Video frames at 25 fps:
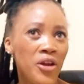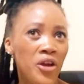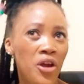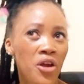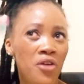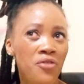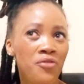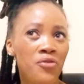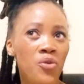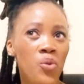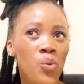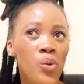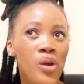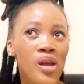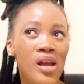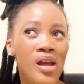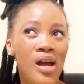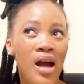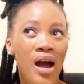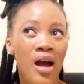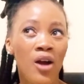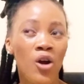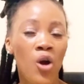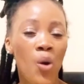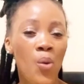If we
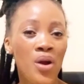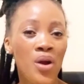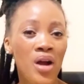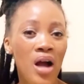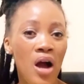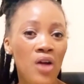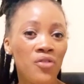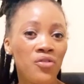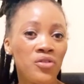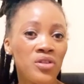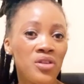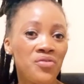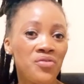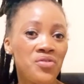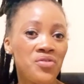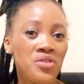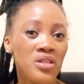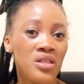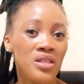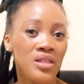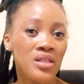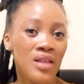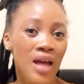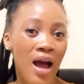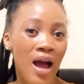are going out for the
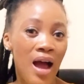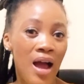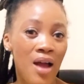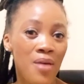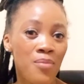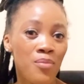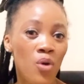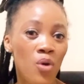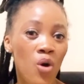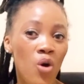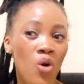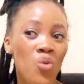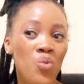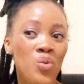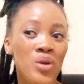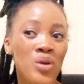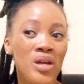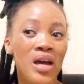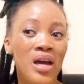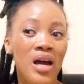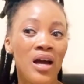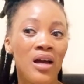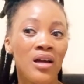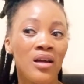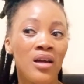first time, or
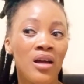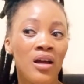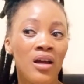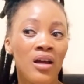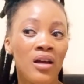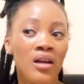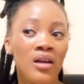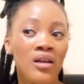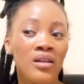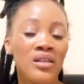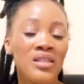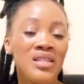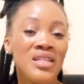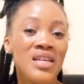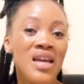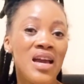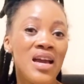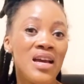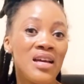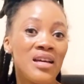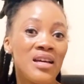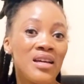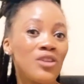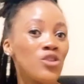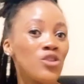
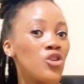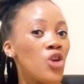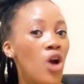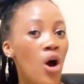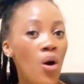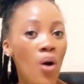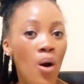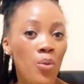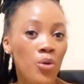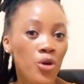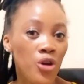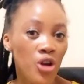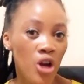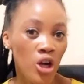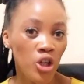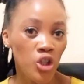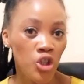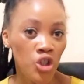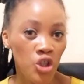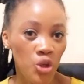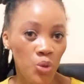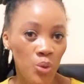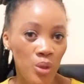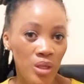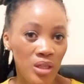no, I would
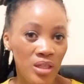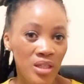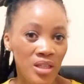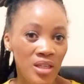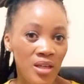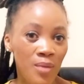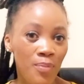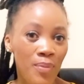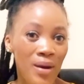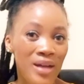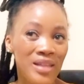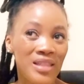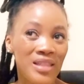not do it.